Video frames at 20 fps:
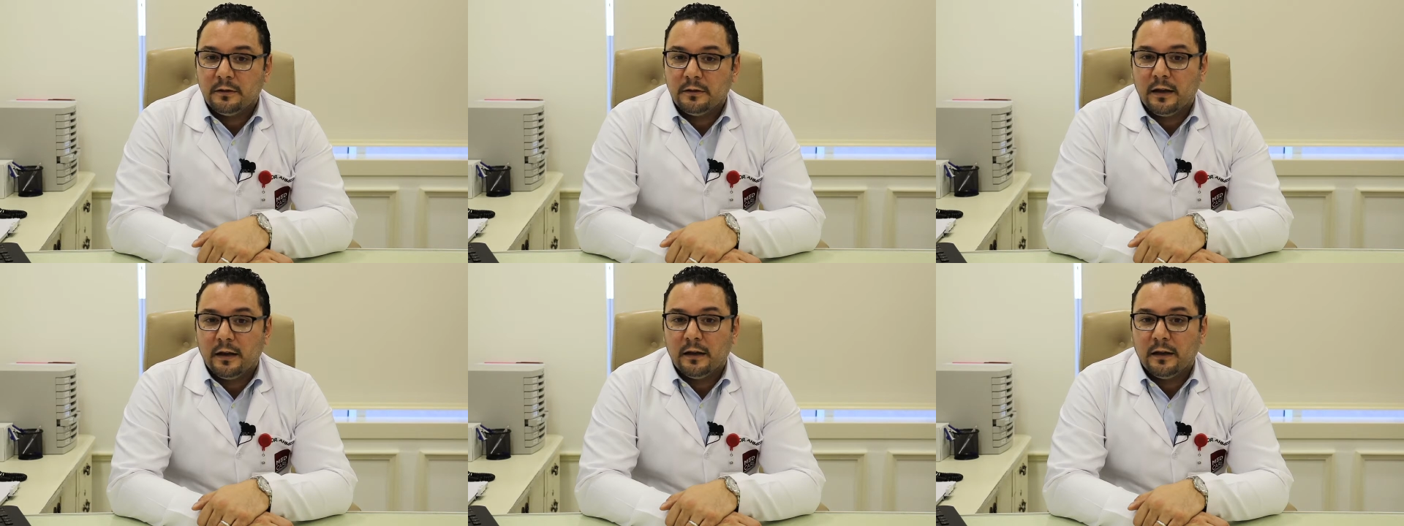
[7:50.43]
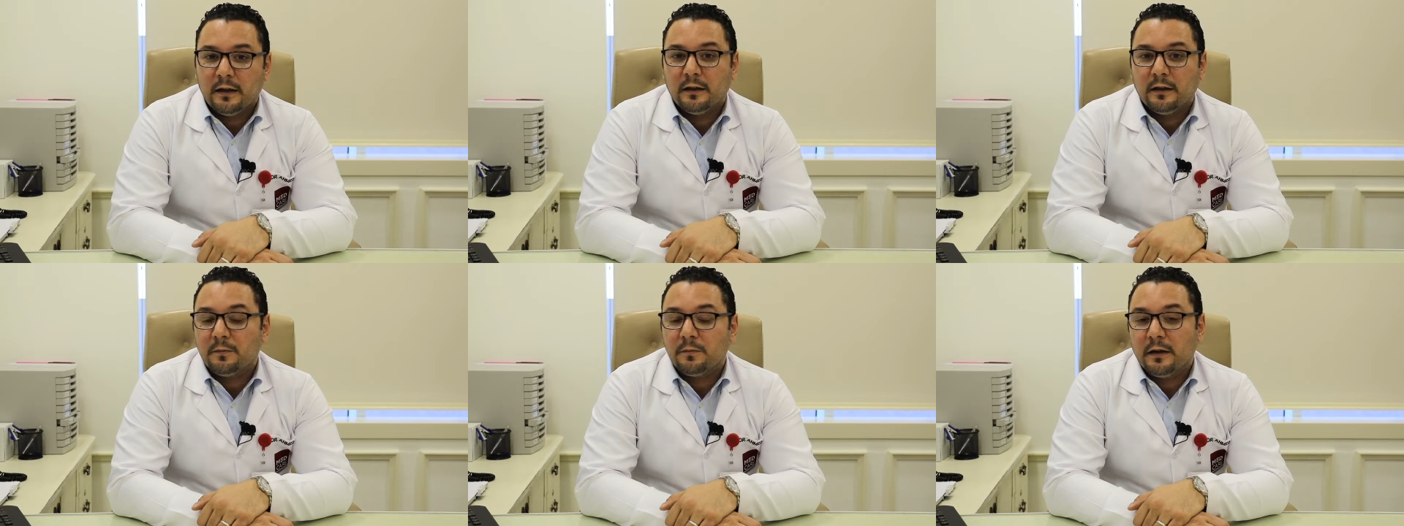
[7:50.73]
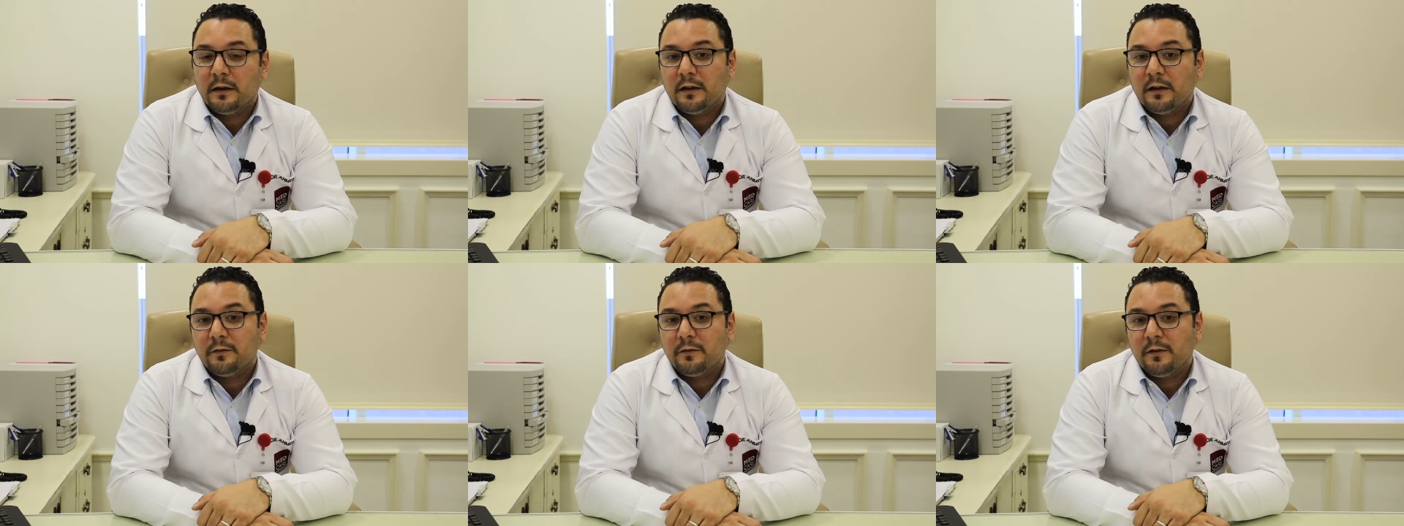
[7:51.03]
and it
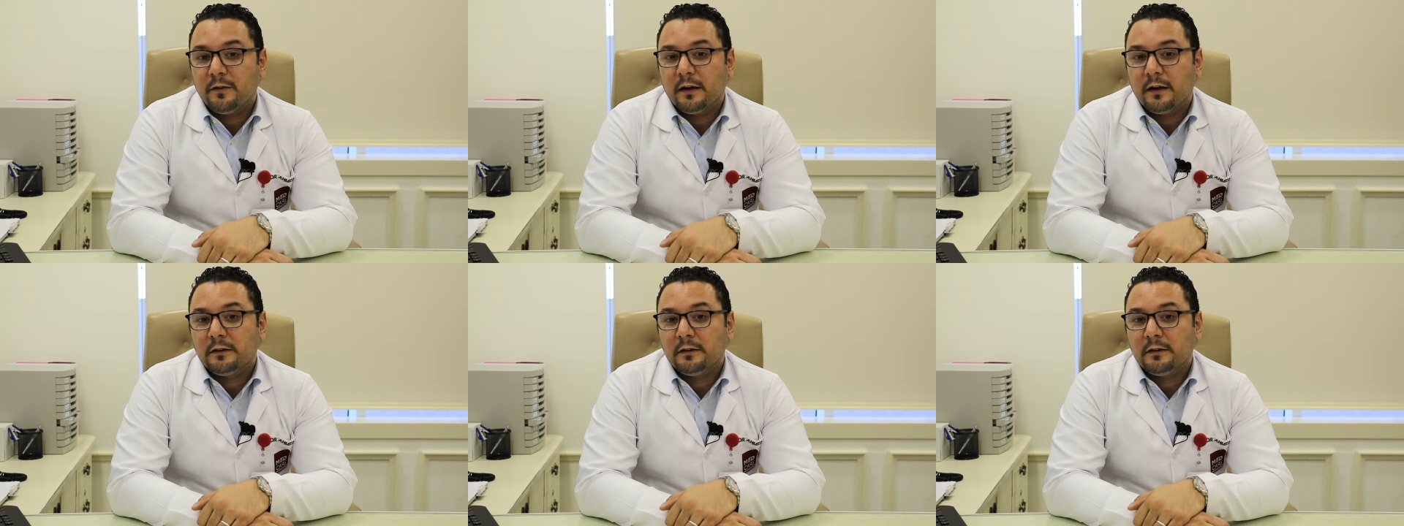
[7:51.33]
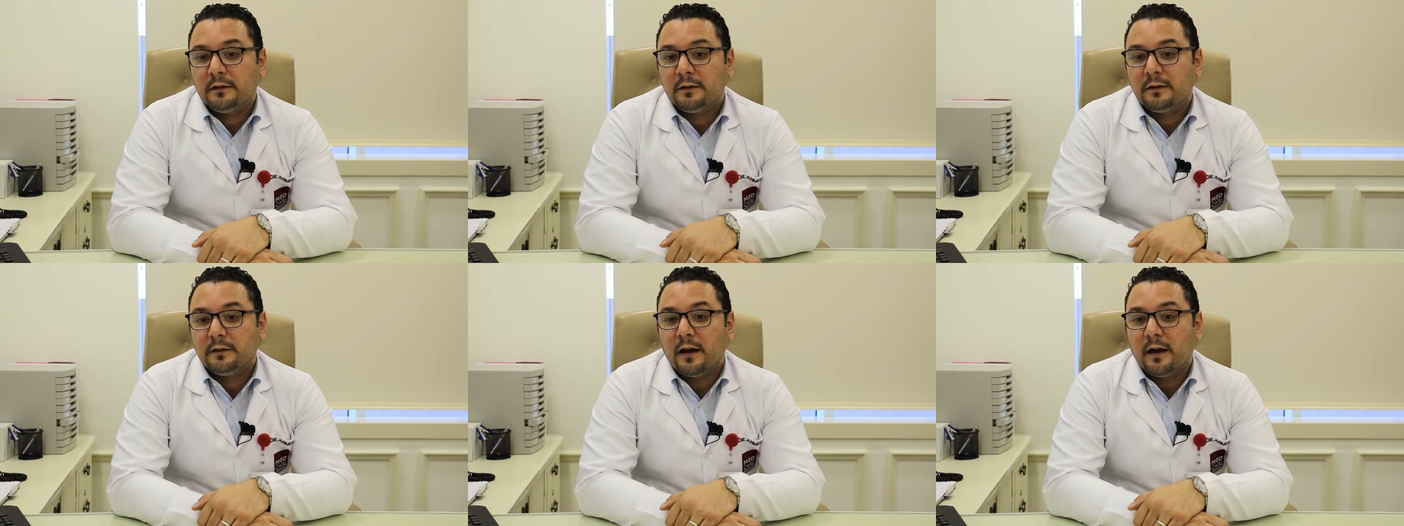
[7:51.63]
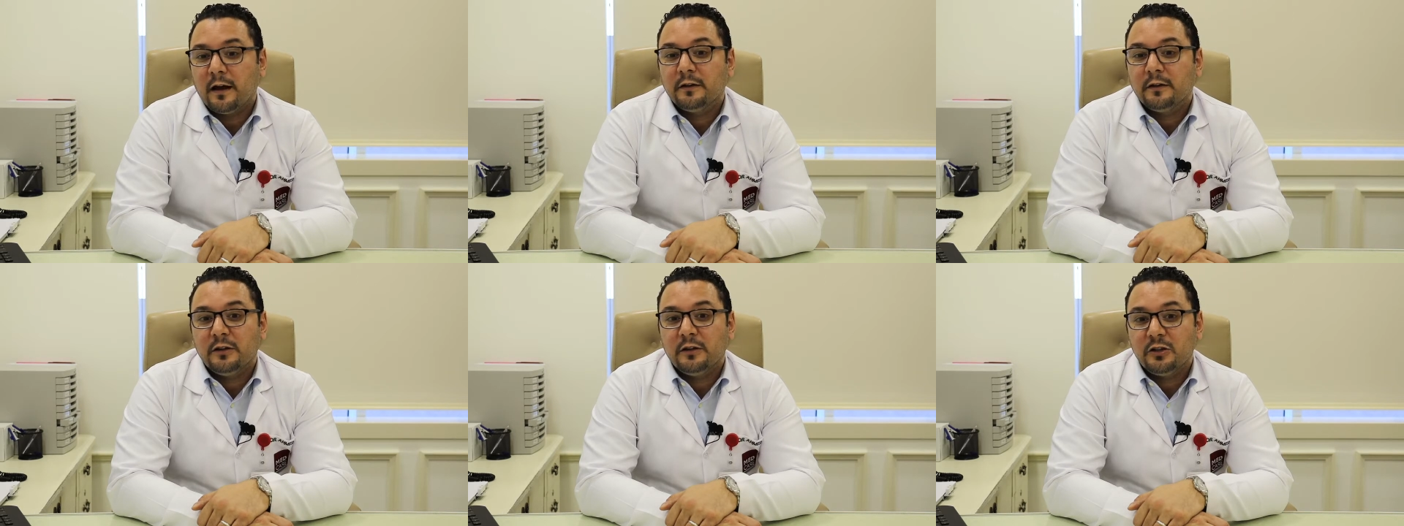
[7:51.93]
might affect the
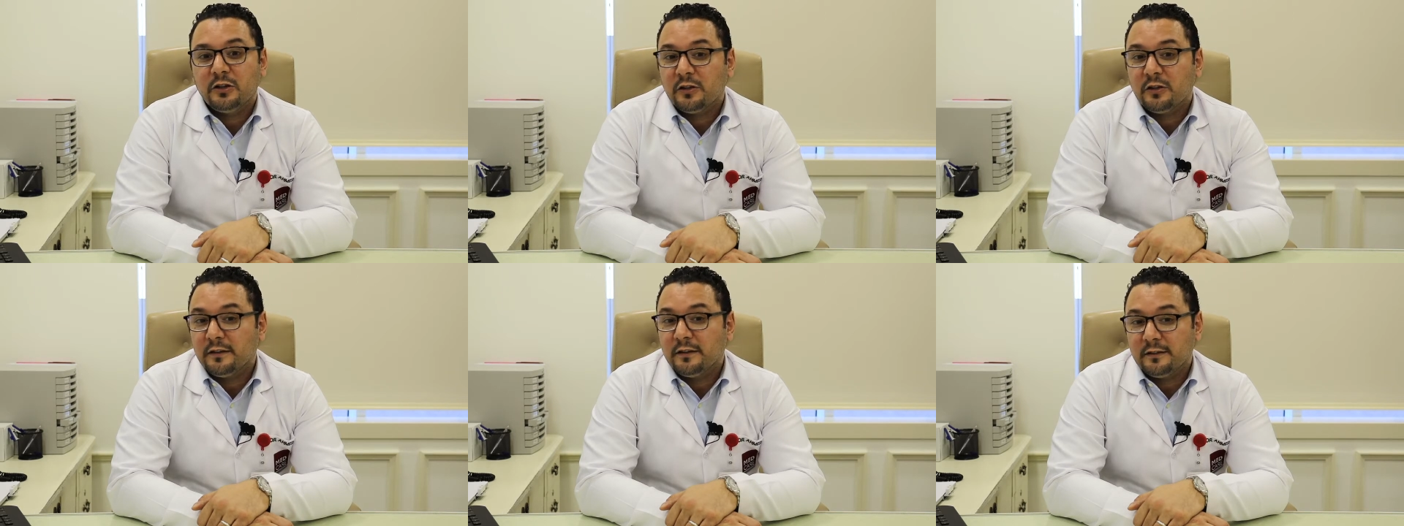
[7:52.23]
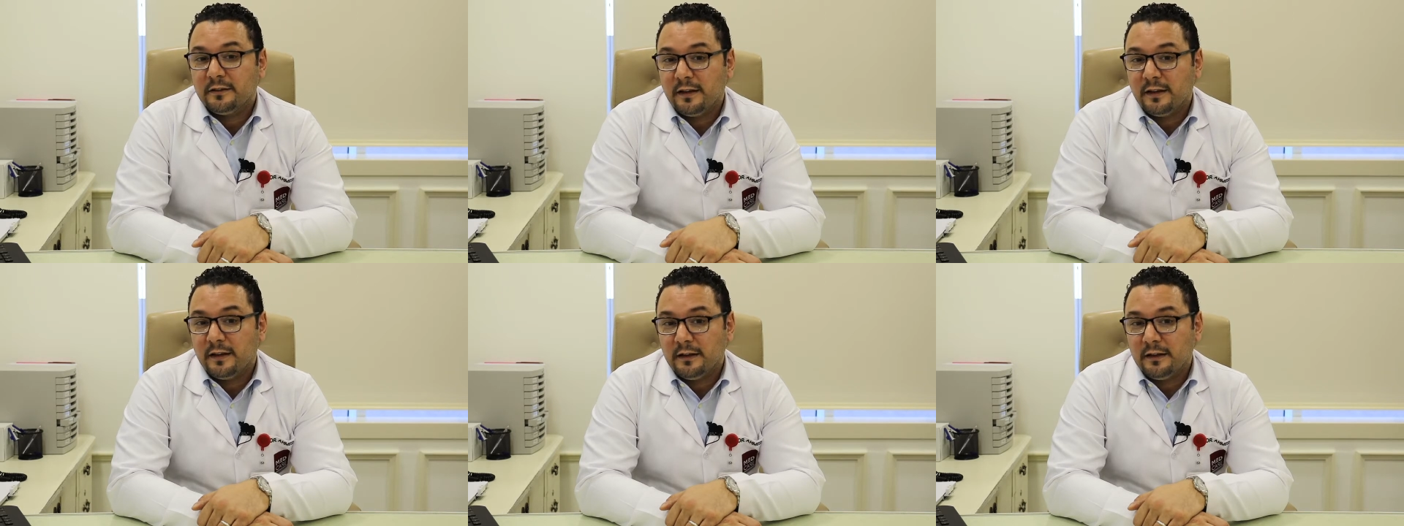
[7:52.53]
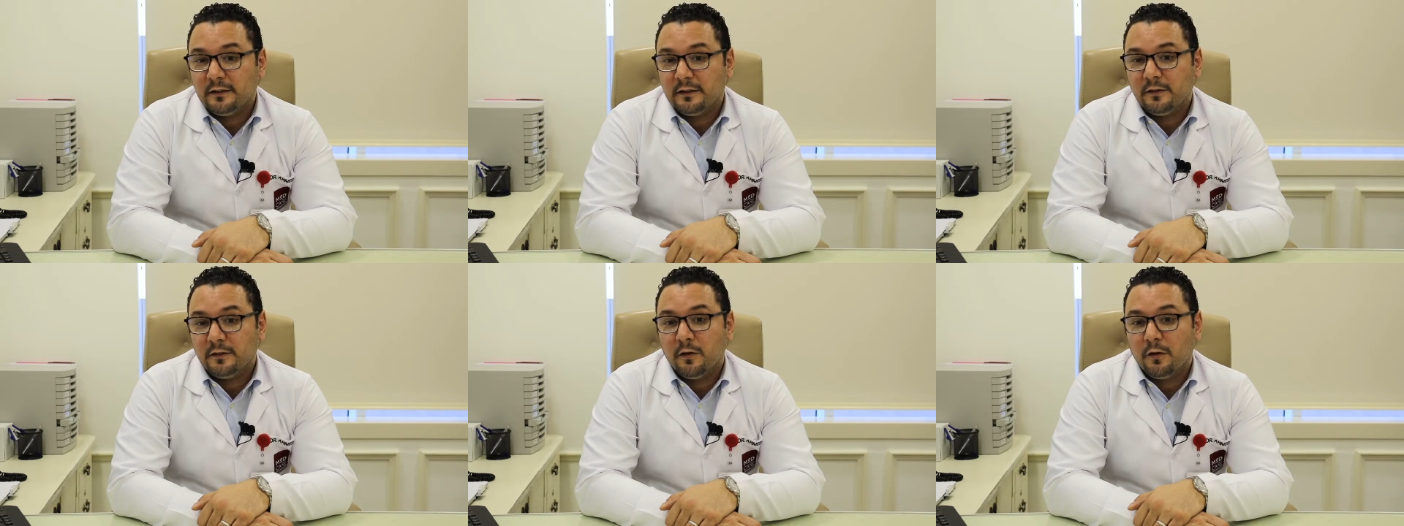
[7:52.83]
hydration
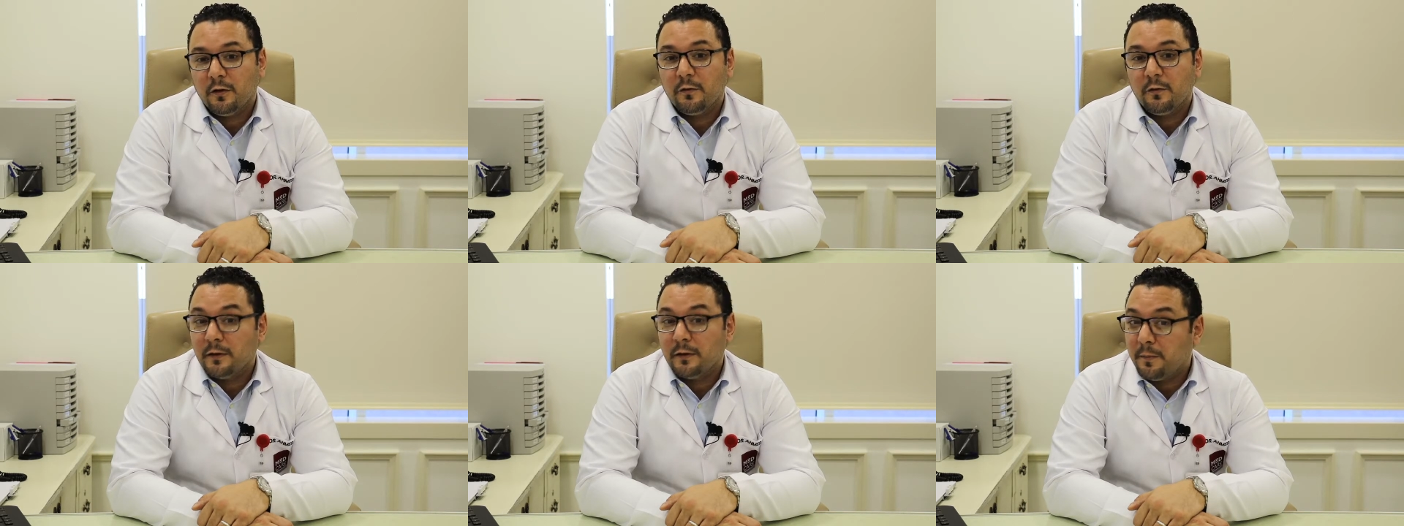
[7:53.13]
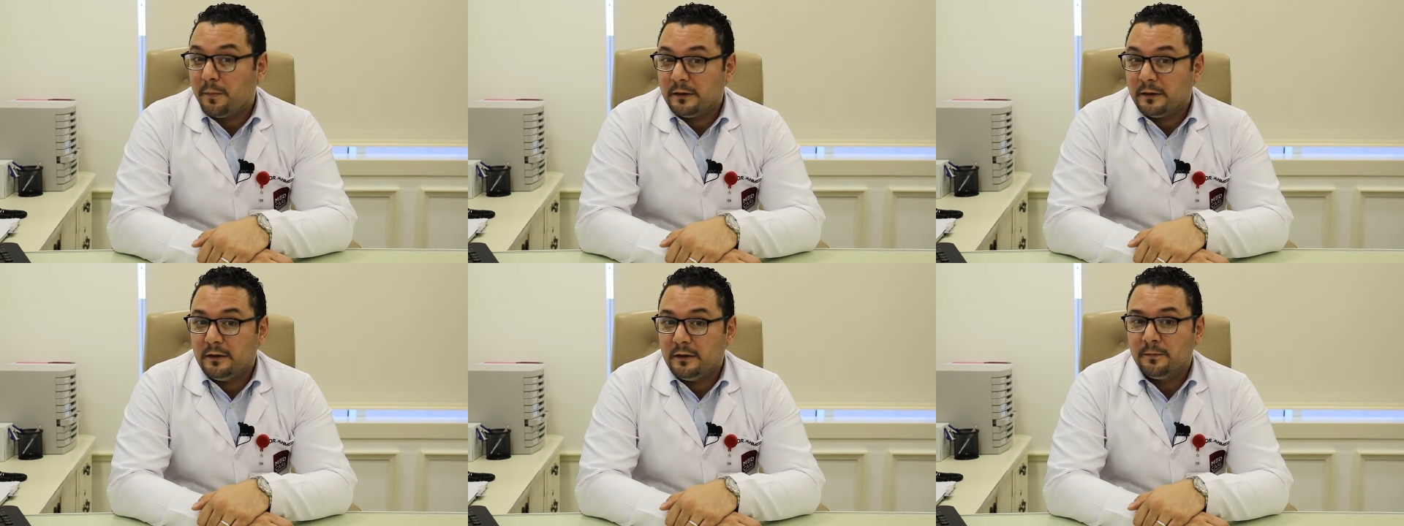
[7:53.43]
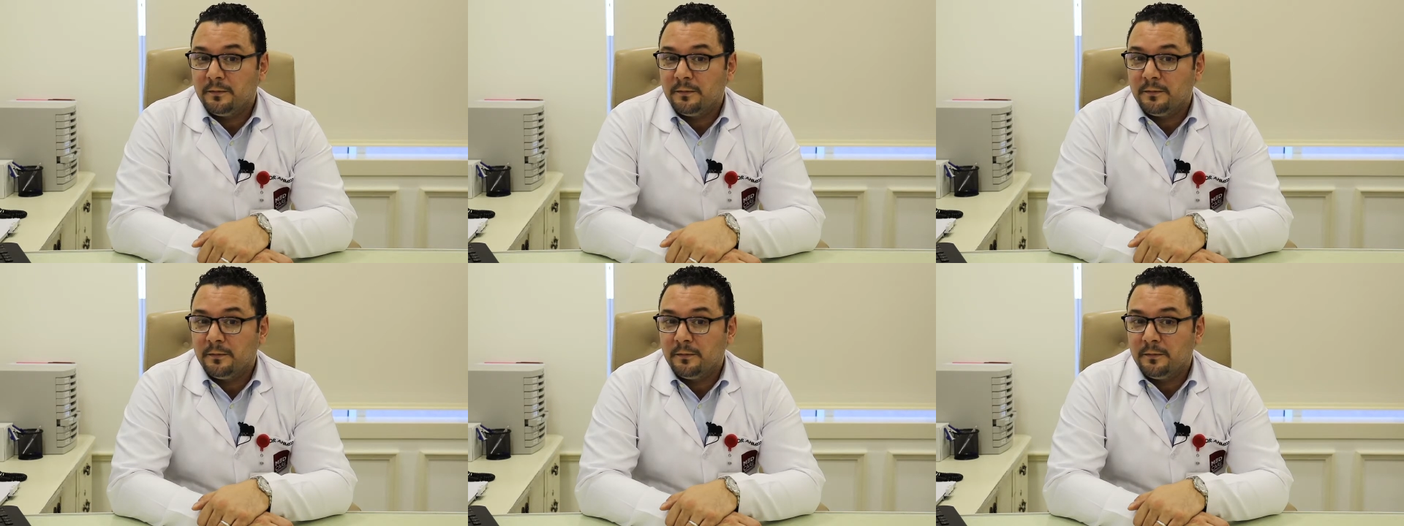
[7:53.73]
state of the body,